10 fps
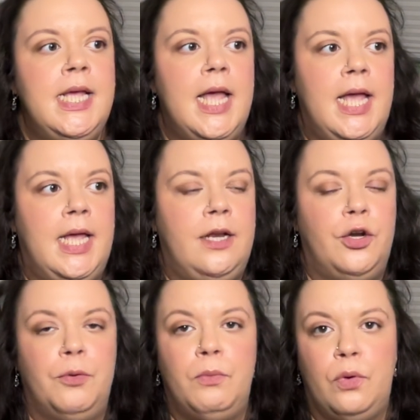and
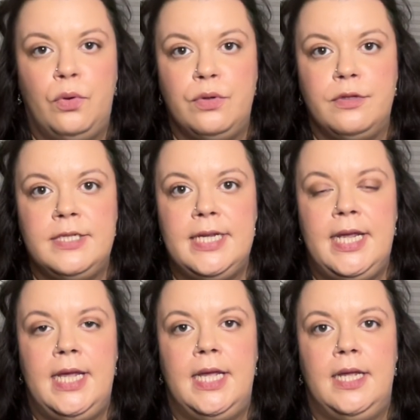her mold,
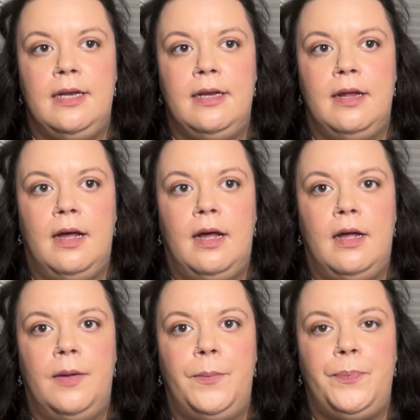and
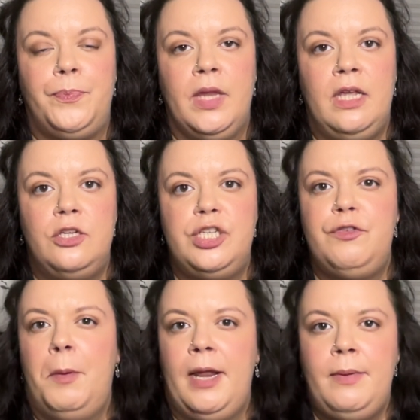she
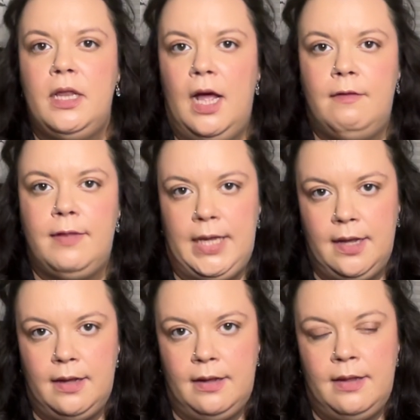reminded me a lot of
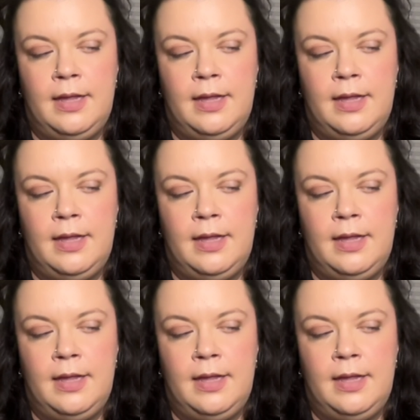Leah.